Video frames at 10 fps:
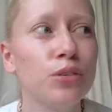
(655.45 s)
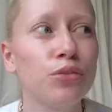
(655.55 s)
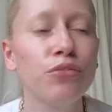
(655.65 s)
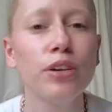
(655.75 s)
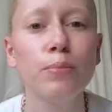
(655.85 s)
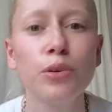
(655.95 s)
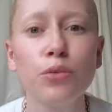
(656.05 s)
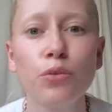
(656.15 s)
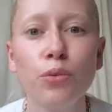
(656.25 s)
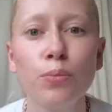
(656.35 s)
to film the
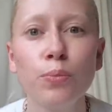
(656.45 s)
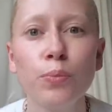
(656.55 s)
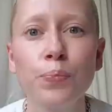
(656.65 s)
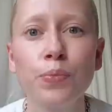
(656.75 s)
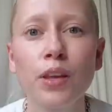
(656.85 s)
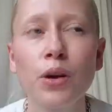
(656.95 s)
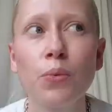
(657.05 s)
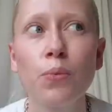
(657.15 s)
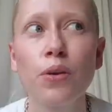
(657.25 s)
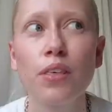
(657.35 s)
room
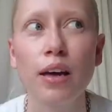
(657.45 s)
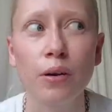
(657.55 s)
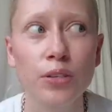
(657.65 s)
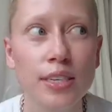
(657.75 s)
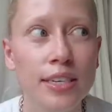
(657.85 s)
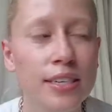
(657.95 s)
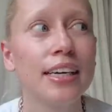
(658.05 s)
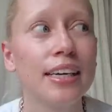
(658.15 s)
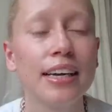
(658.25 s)
without it.